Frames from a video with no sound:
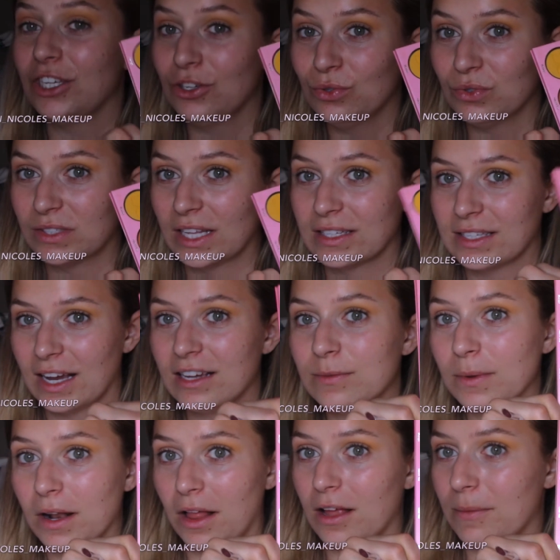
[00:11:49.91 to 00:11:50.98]
use this. Like I
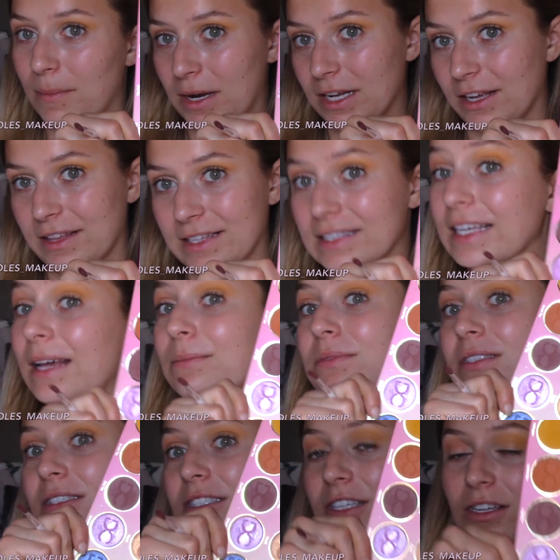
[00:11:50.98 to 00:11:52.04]
spent a lot of money on this. Like I'm
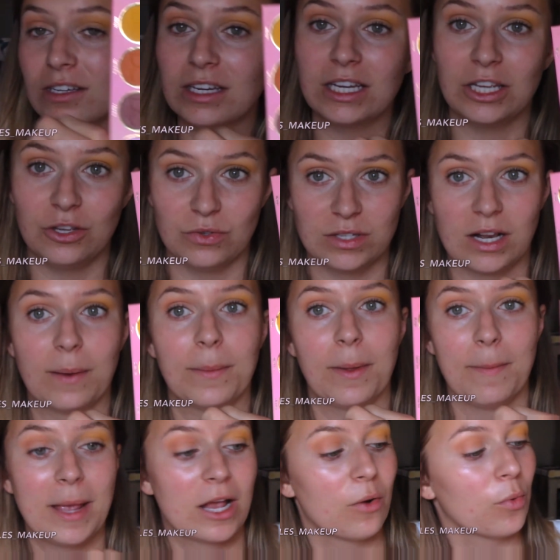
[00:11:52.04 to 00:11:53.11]
still going to use it. I'm going
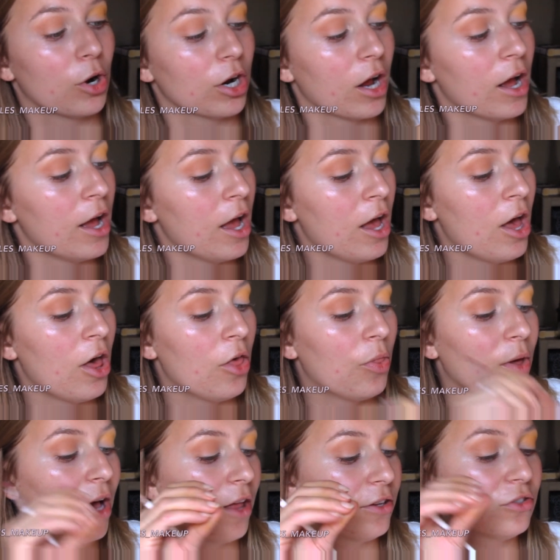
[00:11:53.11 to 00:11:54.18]
to make it work.
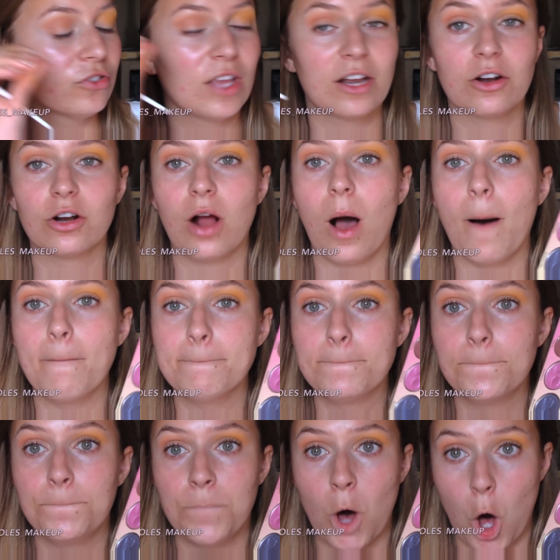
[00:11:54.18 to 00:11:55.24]
The colors that are
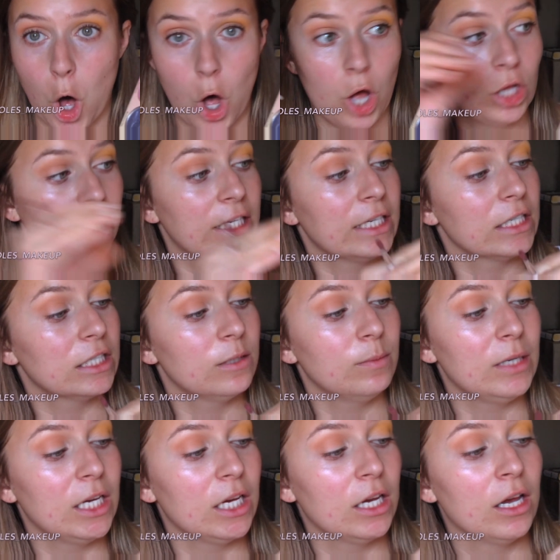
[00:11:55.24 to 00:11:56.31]
appalling to
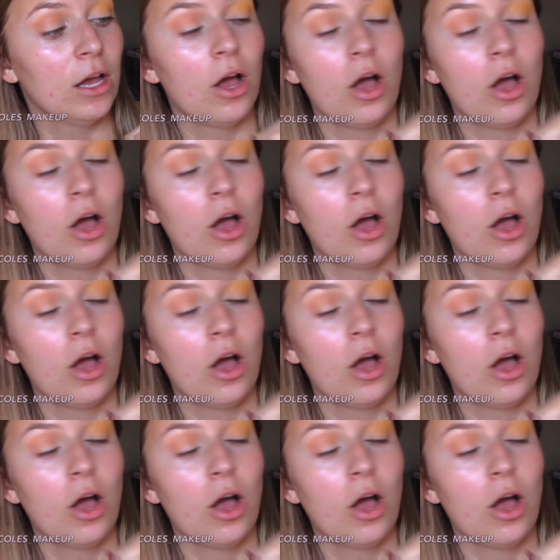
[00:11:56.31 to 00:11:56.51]
me